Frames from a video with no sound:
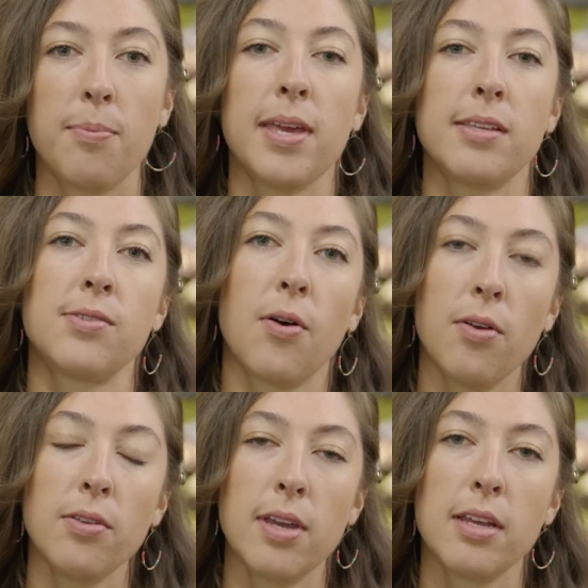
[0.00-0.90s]
be
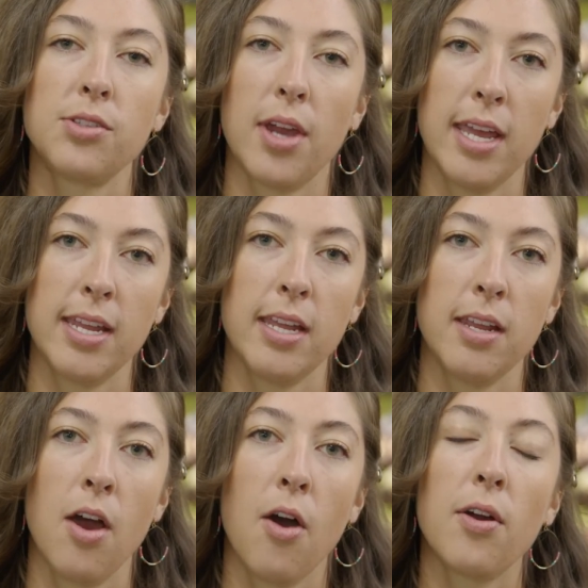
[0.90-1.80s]
sold, traded,
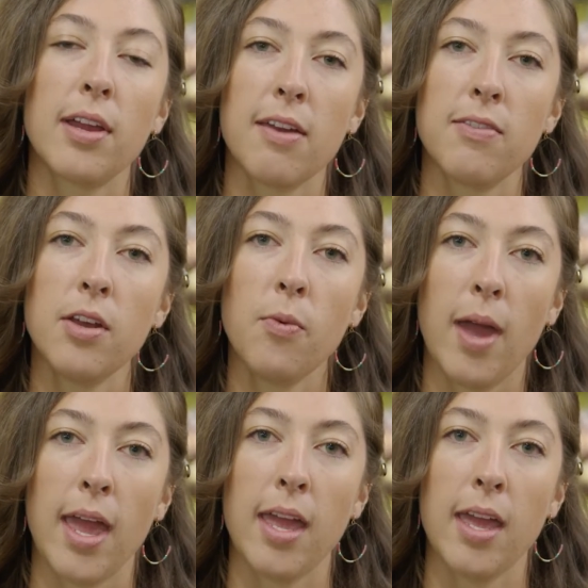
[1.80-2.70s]
or given away,